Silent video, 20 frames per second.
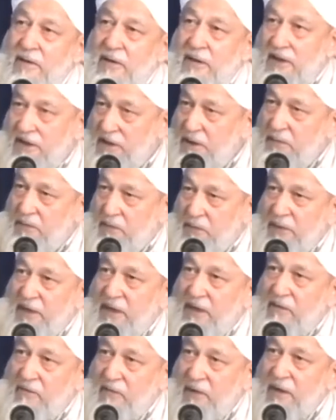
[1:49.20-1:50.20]
Egypt
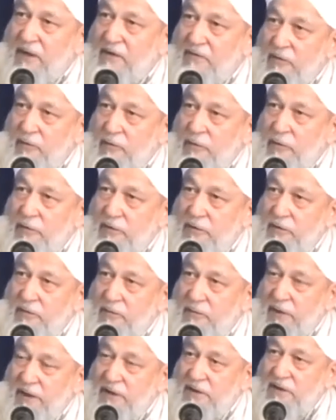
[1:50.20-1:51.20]
being one of those
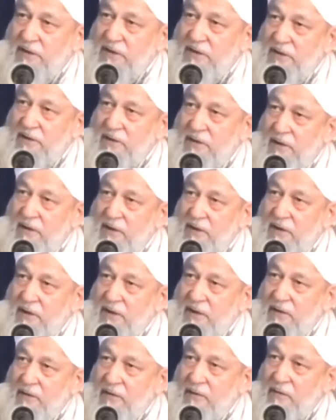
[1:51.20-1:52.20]
places
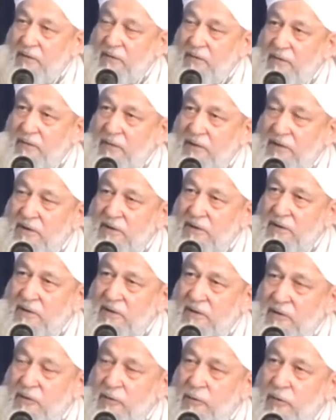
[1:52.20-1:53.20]
which
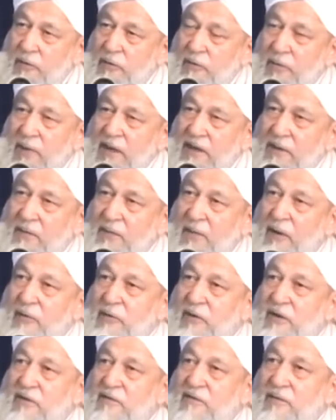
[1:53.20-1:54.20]
stood by the
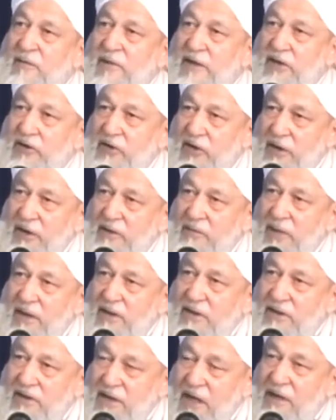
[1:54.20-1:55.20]
mouth of the Mediterranean, by
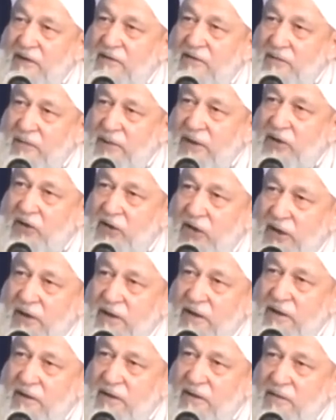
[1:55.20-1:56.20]
the side of the
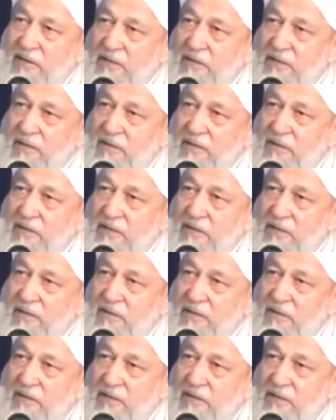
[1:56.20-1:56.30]
Mediterranean.